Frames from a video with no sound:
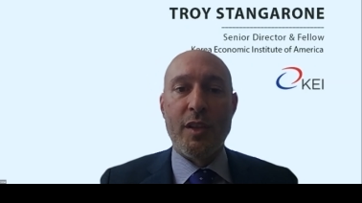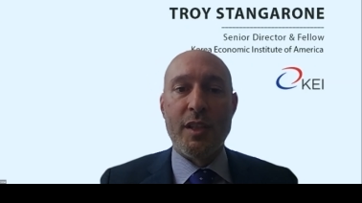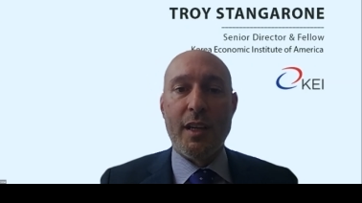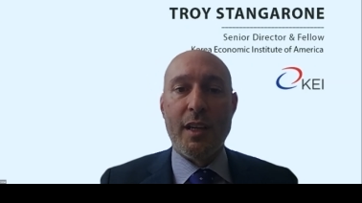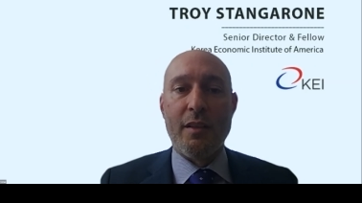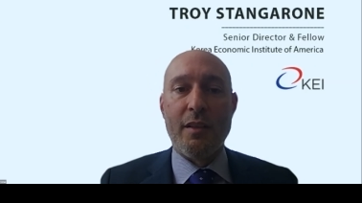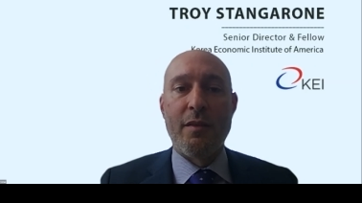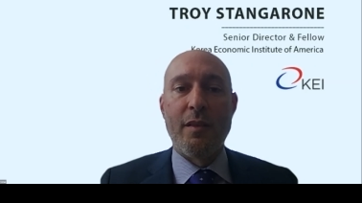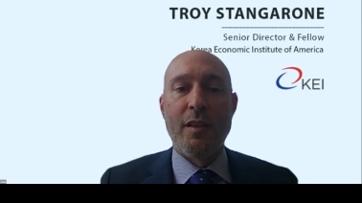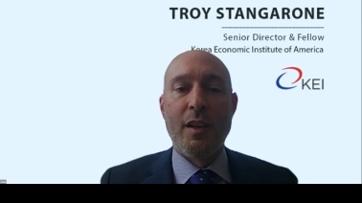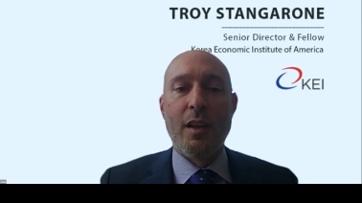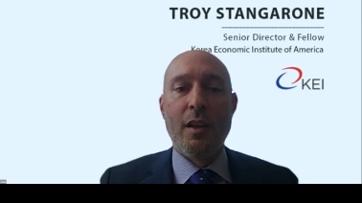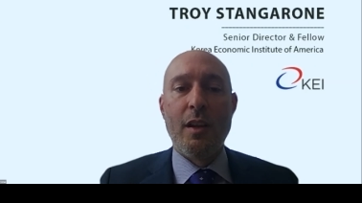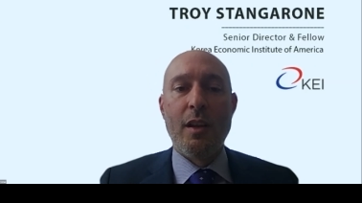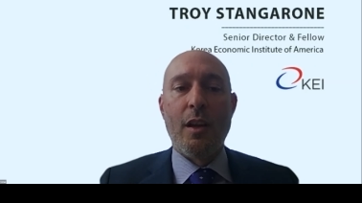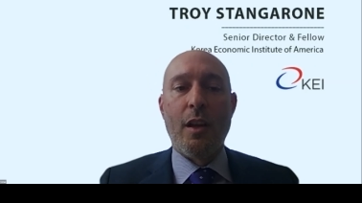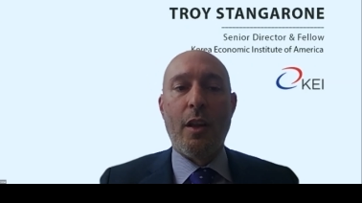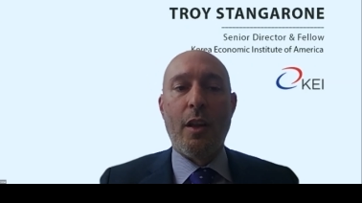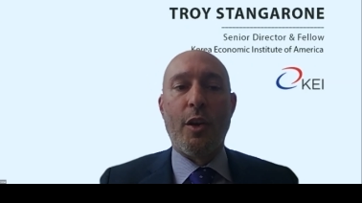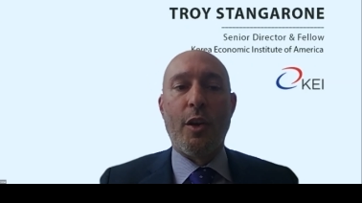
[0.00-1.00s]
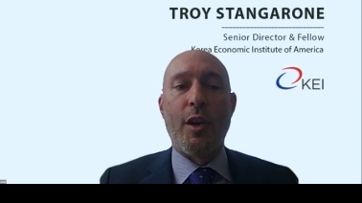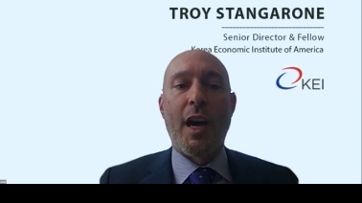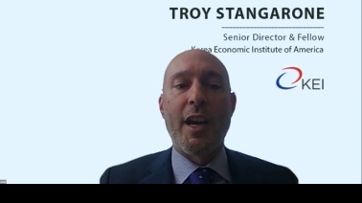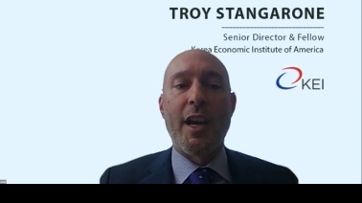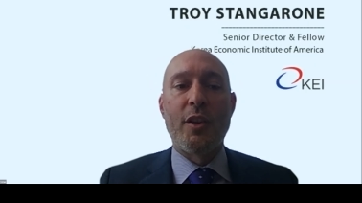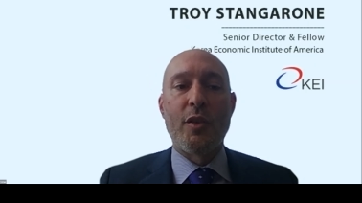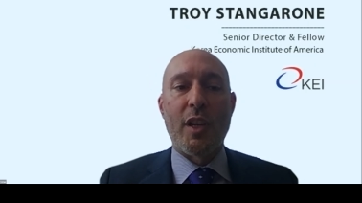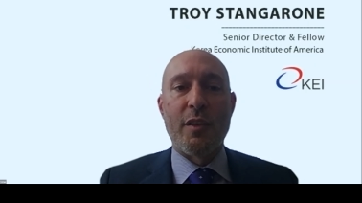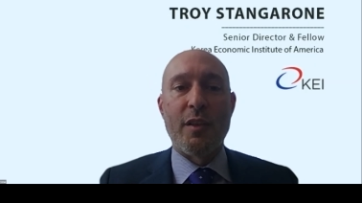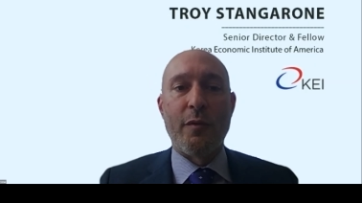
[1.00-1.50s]
And if they're not
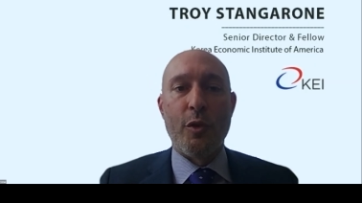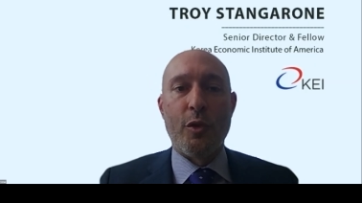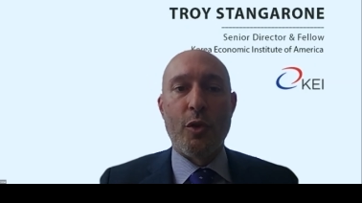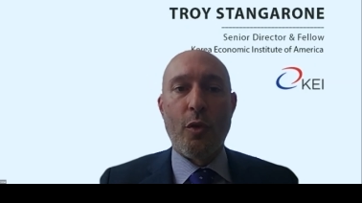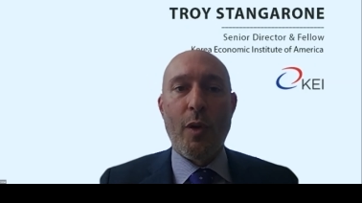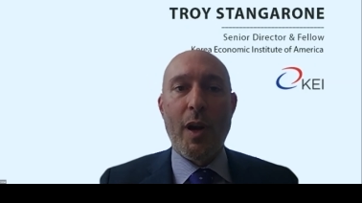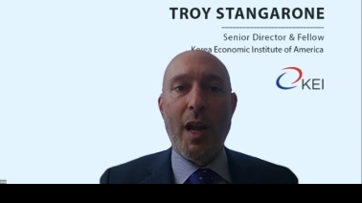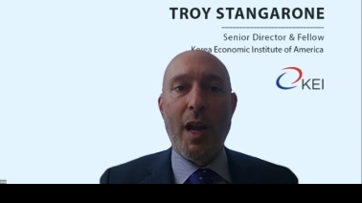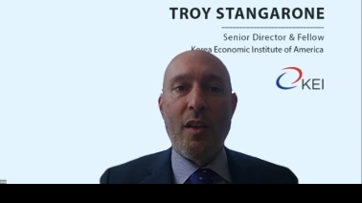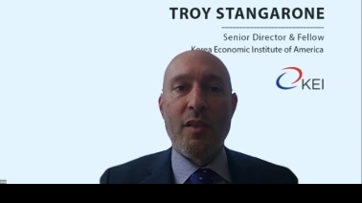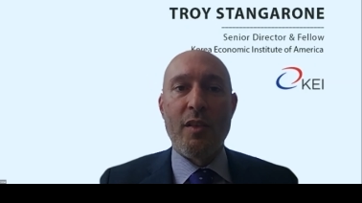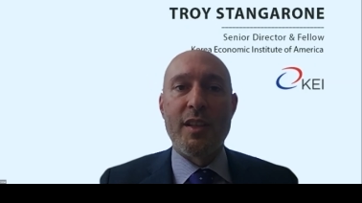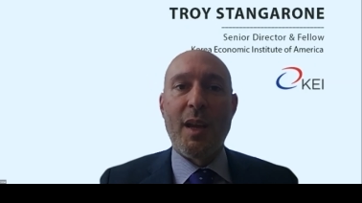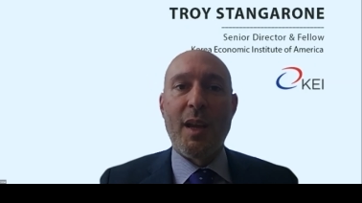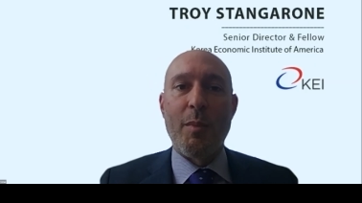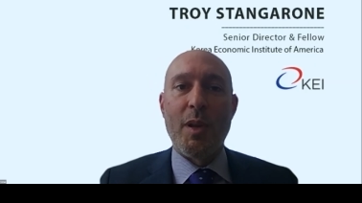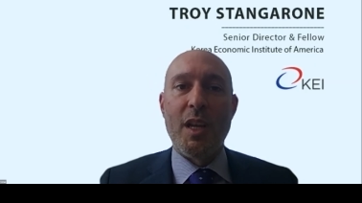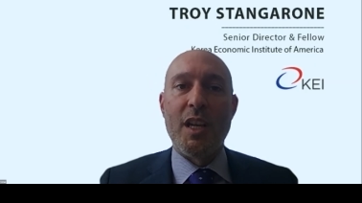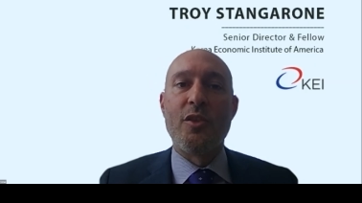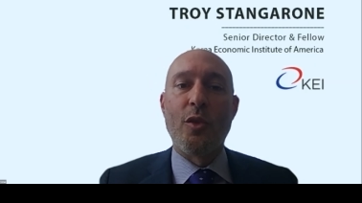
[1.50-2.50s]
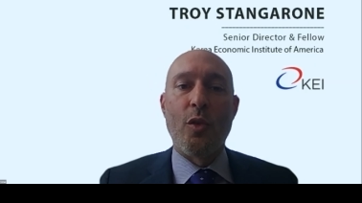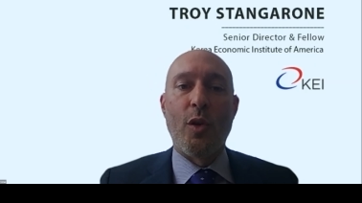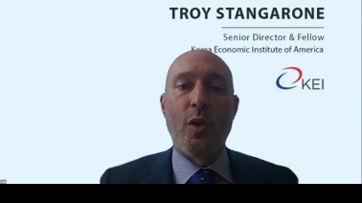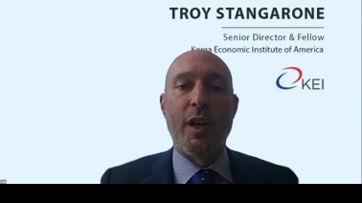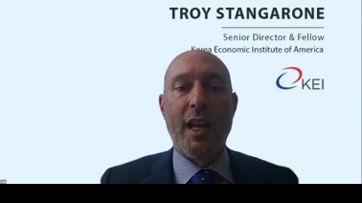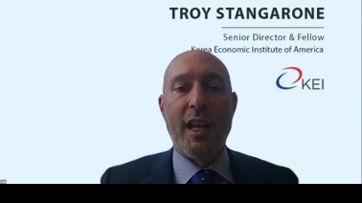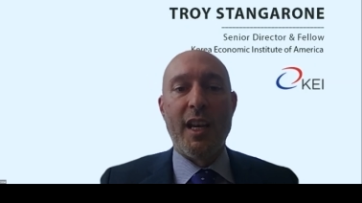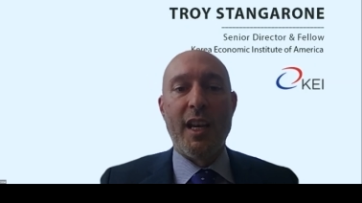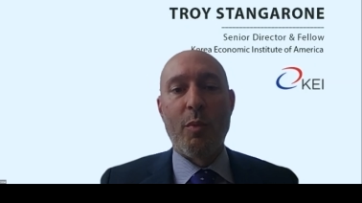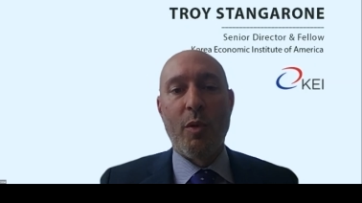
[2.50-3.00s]
addressed in future rounds, that means you're going
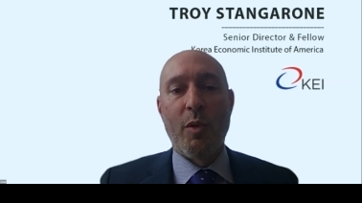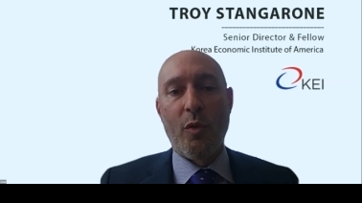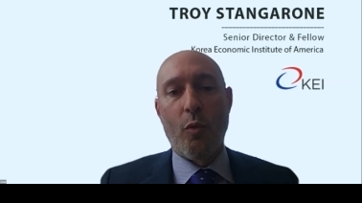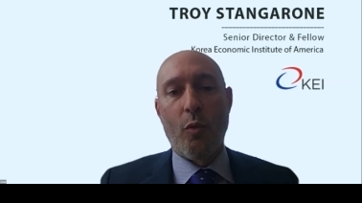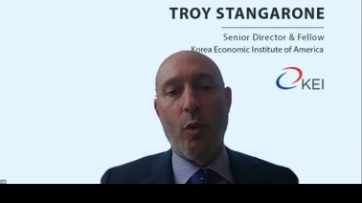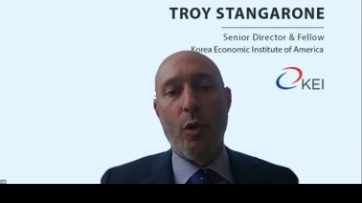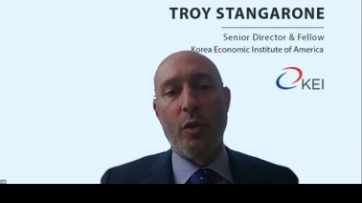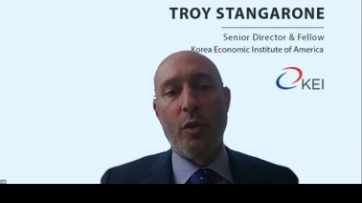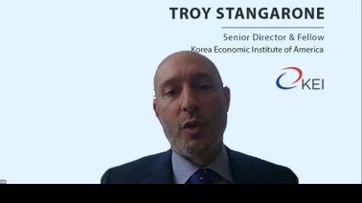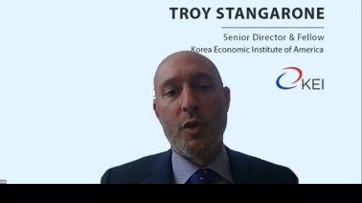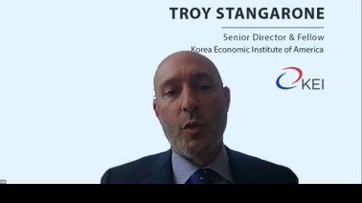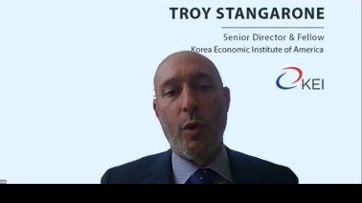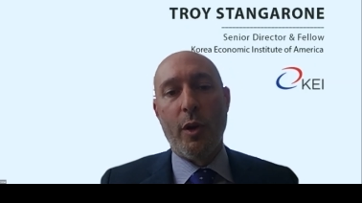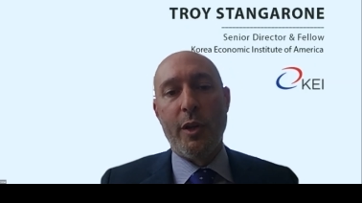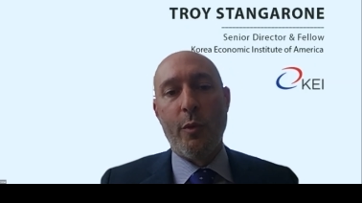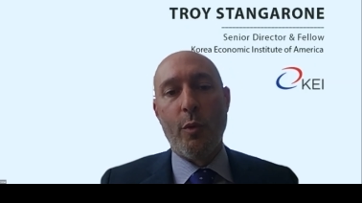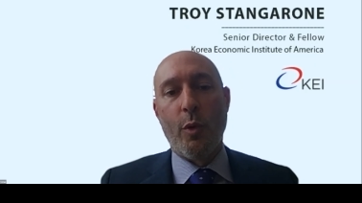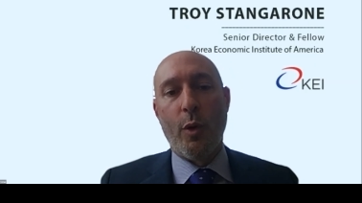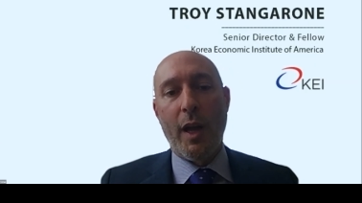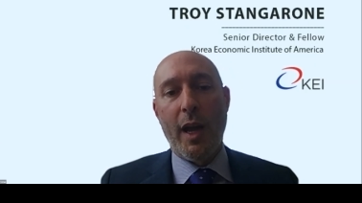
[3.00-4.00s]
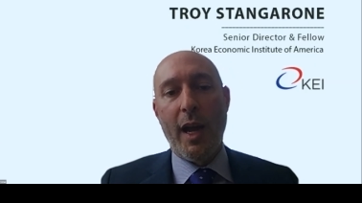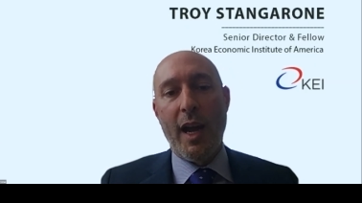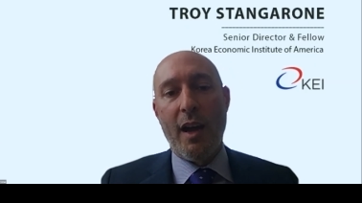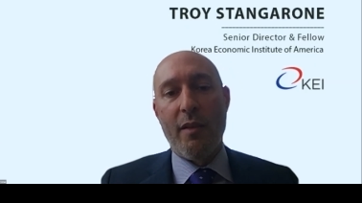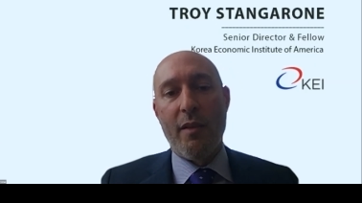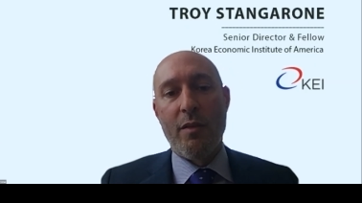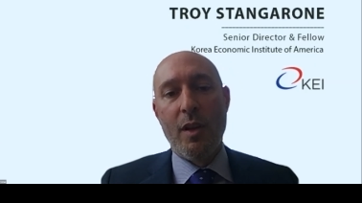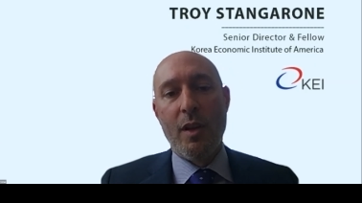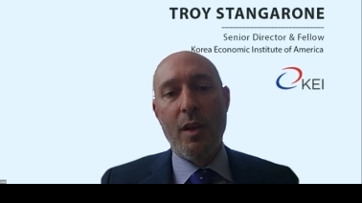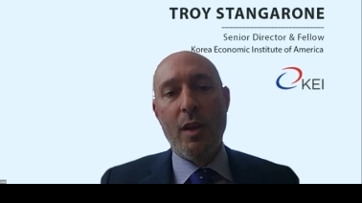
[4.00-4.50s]
to end up with a world to where you will
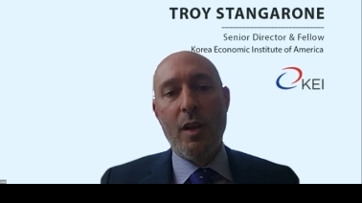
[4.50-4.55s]
have